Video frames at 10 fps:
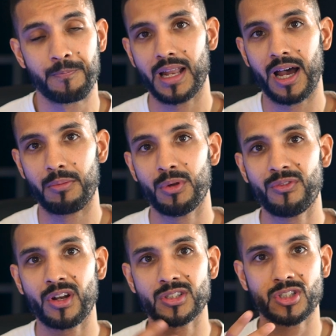Now
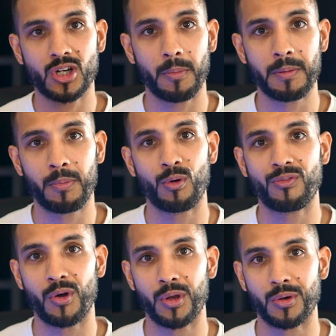moving on to copy
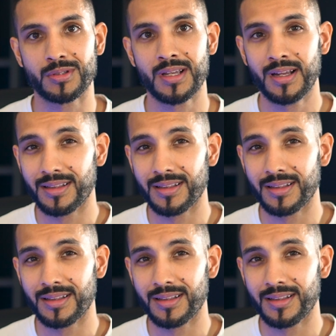portfolios,